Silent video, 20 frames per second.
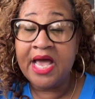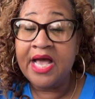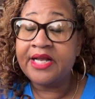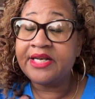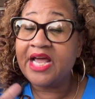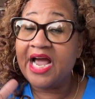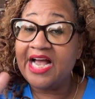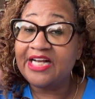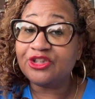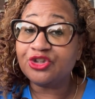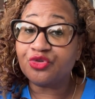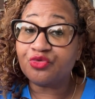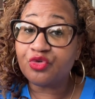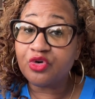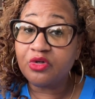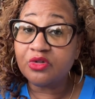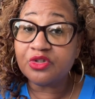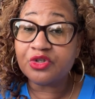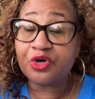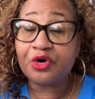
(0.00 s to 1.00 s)
Now, as your
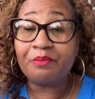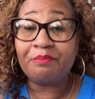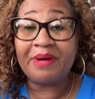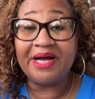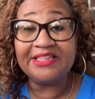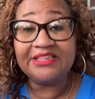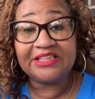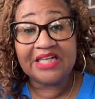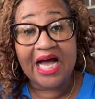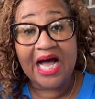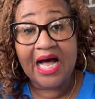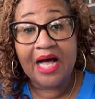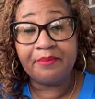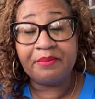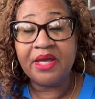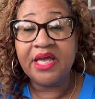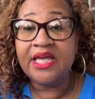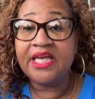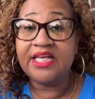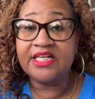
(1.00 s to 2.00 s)
realtor, my job
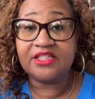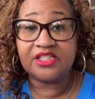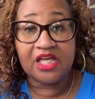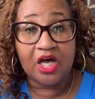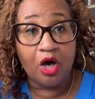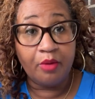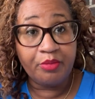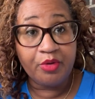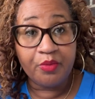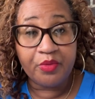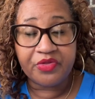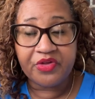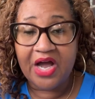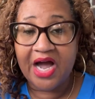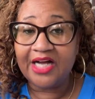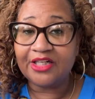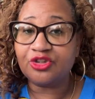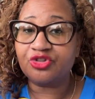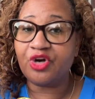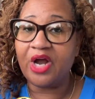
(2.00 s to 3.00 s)
is to help you with
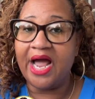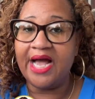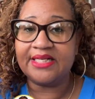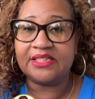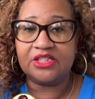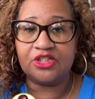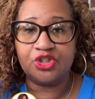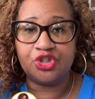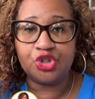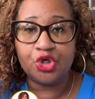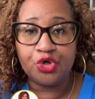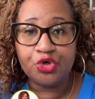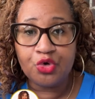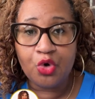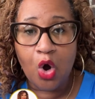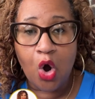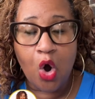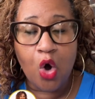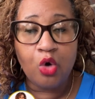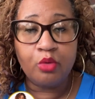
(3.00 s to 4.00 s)
contracts and show you
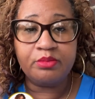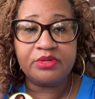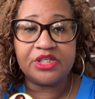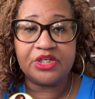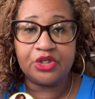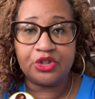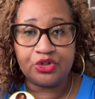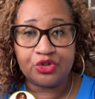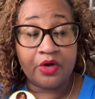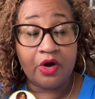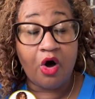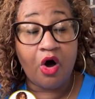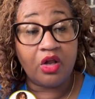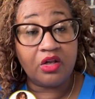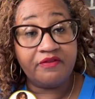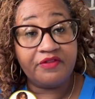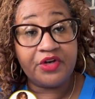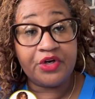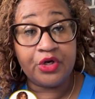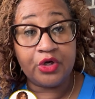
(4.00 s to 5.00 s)
homes and to do all of
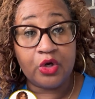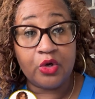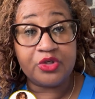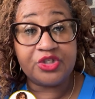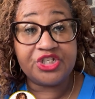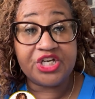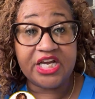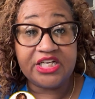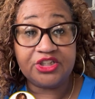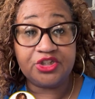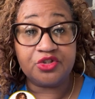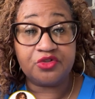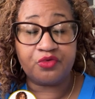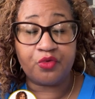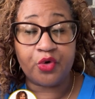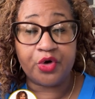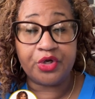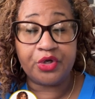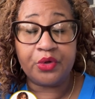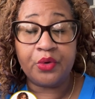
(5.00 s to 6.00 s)
the negotiations
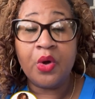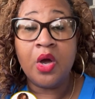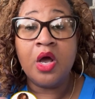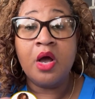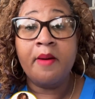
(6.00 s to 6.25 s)
for you.